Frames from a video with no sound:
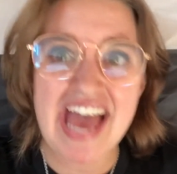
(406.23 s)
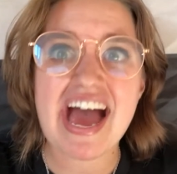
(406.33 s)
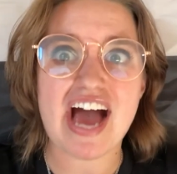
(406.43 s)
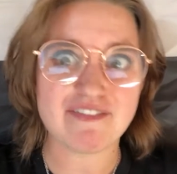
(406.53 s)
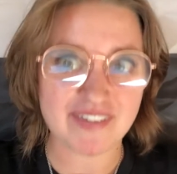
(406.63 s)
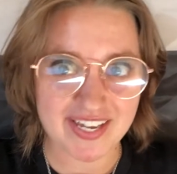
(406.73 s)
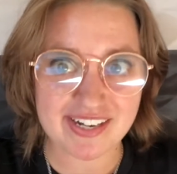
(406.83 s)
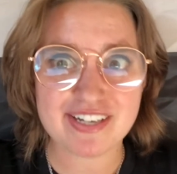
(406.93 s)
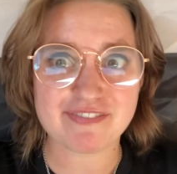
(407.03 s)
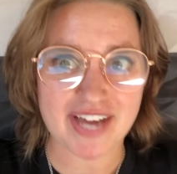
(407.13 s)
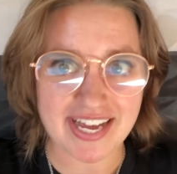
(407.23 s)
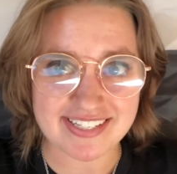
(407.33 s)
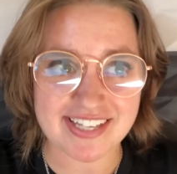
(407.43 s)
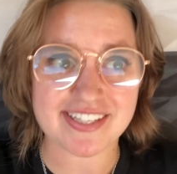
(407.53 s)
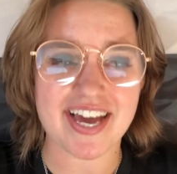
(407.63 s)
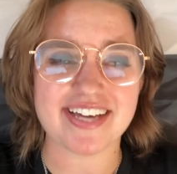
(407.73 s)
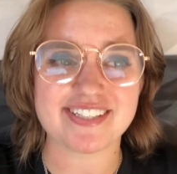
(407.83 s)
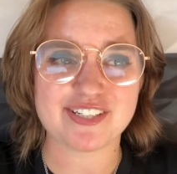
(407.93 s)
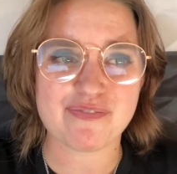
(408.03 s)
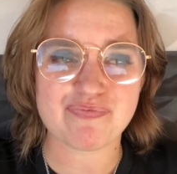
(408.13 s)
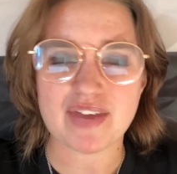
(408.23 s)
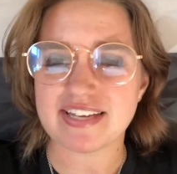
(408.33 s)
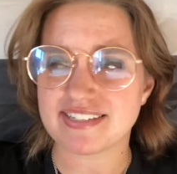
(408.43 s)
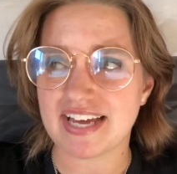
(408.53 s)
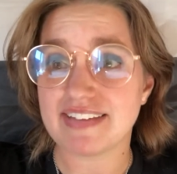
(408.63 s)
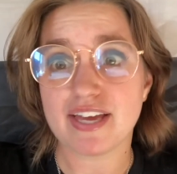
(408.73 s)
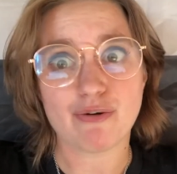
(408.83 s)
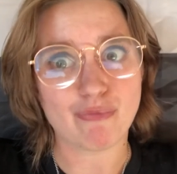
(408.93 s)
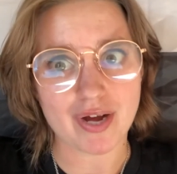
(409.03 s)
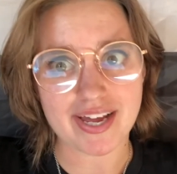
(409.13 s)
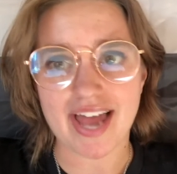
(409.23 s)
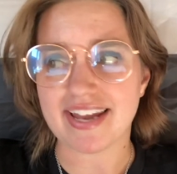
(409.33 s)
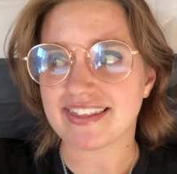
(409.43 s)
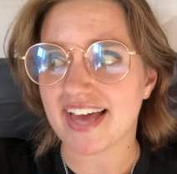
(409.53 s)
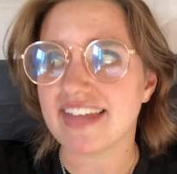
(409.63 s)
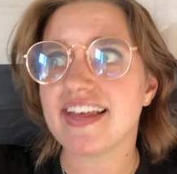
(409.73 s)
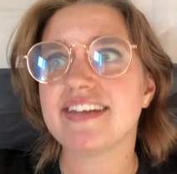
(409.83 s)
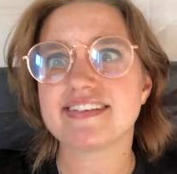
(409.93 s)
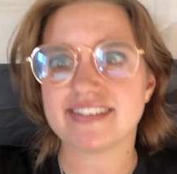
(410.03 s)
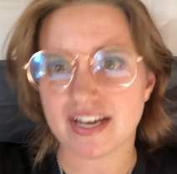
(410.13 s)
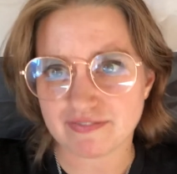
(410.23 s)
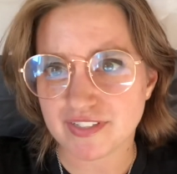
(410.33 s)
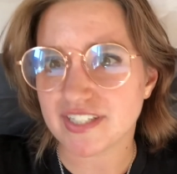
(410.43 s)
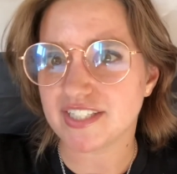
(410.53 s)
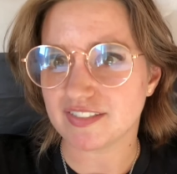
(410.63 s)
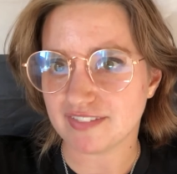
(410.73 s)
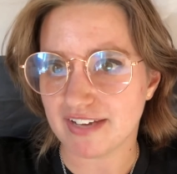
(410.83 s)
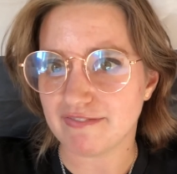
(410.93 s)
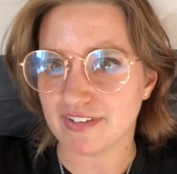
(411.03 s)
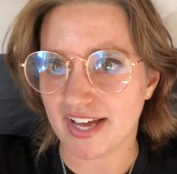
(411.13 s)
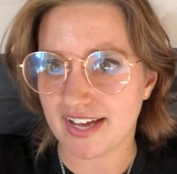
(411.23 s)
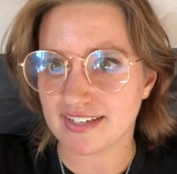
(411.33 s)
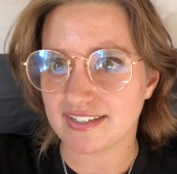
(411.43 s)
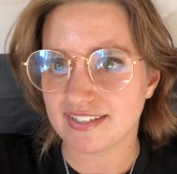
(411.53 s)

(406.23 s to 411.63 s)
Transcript: I've dated enough guys like that. I dated one guy like that. That is definitely a red flag.